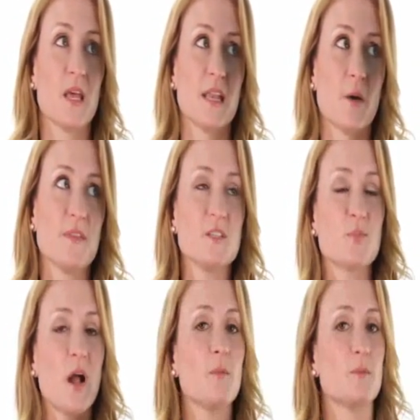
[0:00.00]
Now, in this
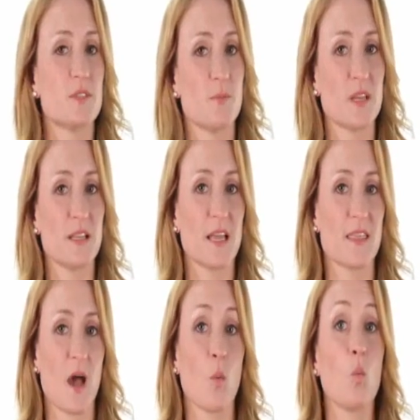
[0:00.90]
problem, something like
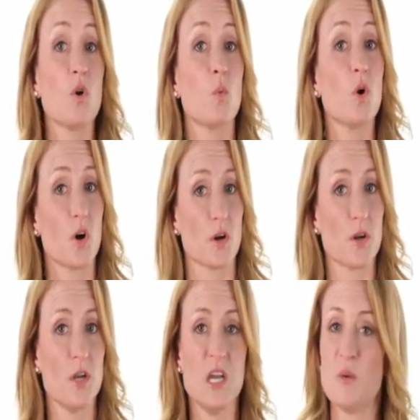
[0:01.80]
that would
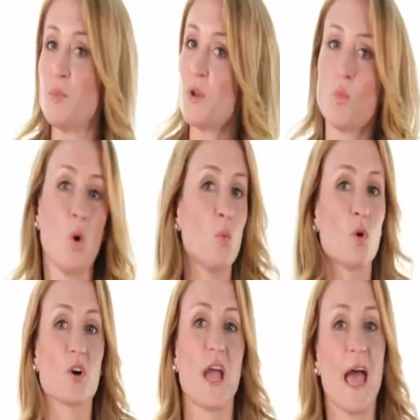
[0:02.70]
work, but it won't
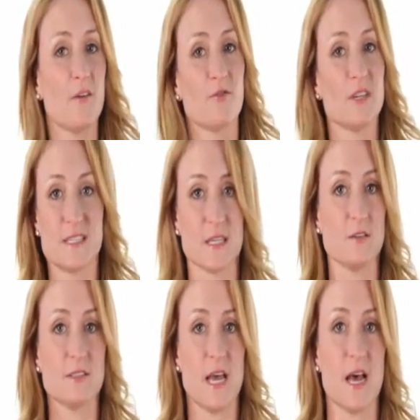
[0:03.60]
work every
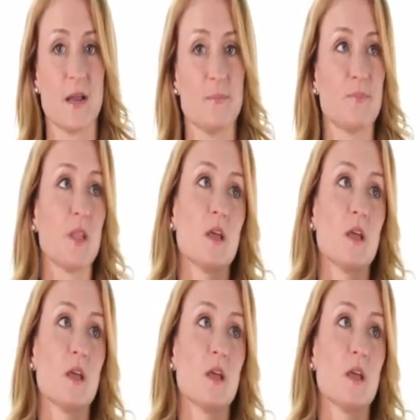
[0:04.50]
single time.